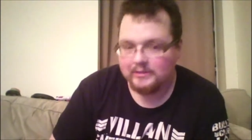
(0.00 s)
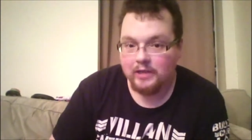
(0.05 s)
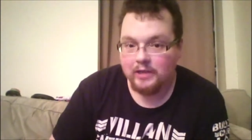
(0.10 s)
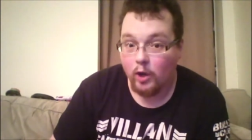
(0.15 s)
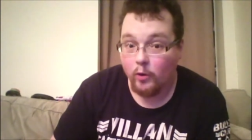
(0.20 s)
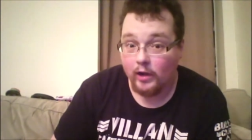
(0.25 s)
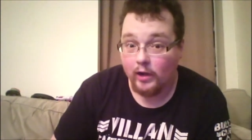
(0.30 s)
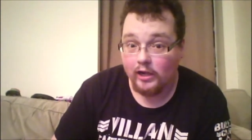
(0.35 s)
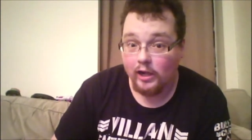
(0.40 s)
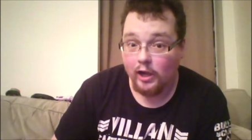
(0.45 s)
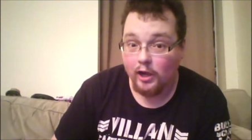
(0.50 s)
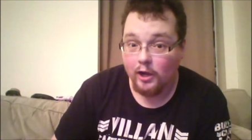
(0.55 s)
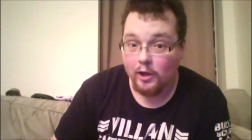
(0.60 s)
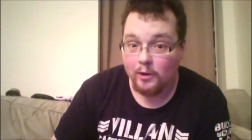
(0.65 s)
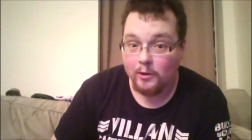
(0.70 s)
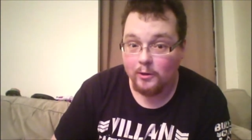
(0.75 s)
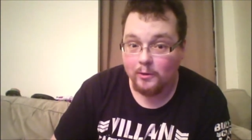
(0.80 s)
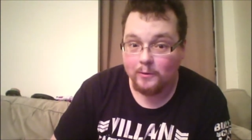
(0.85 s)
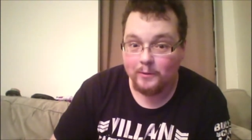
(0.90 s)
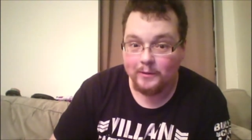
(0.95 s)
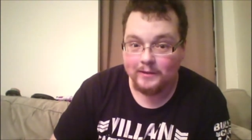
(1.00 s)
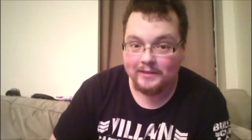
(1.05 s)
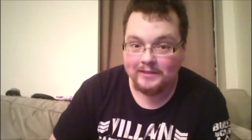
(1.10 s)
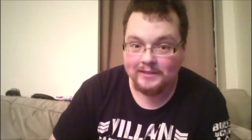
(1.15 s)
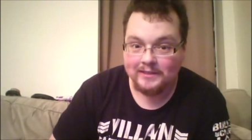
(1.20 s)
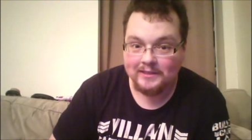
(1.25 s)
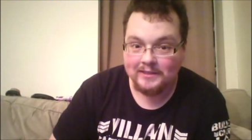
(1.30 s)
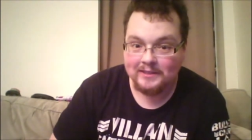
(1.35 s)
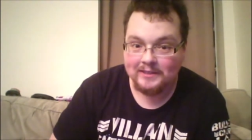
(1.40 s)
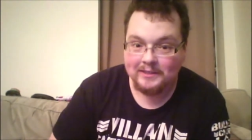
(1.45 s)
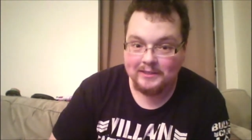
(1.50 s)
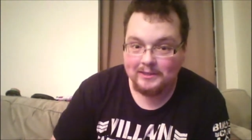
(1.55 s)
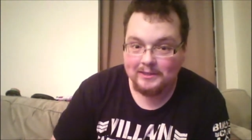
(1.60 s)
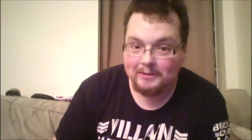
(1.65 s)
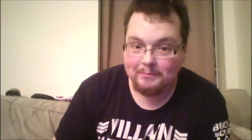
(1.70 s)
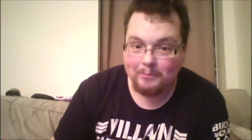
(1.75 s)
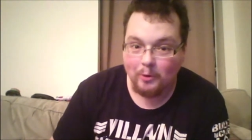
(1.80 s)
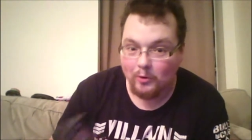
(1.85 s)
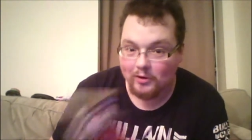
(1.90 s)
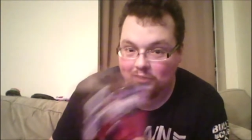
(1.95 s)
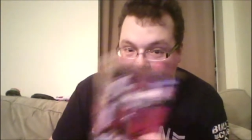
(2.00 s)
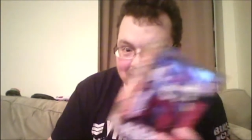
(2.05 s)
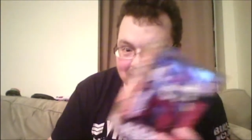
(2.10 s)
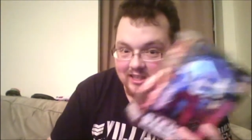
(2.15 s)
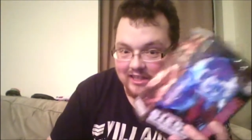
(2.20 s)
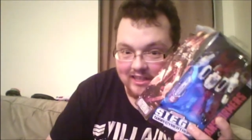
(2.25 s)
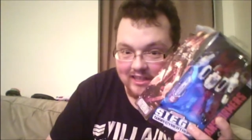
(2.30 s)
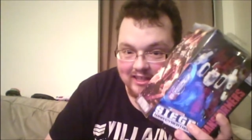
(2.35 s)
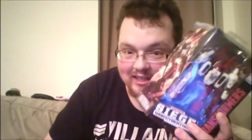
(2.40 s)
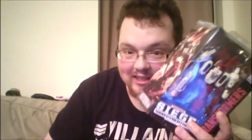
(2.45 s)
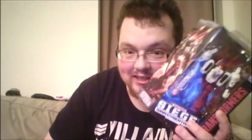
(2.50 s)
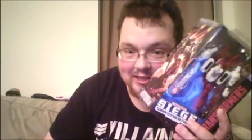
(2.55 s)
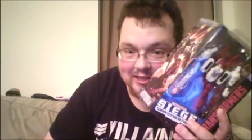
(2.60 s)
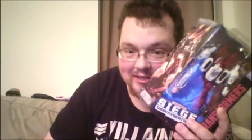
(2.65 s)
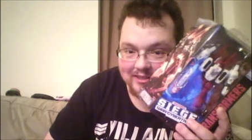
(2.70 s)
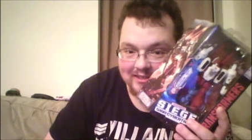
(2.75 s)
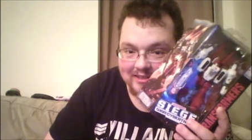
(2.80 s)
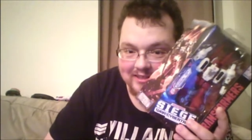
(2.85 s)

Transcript: Oh, hello! More siege!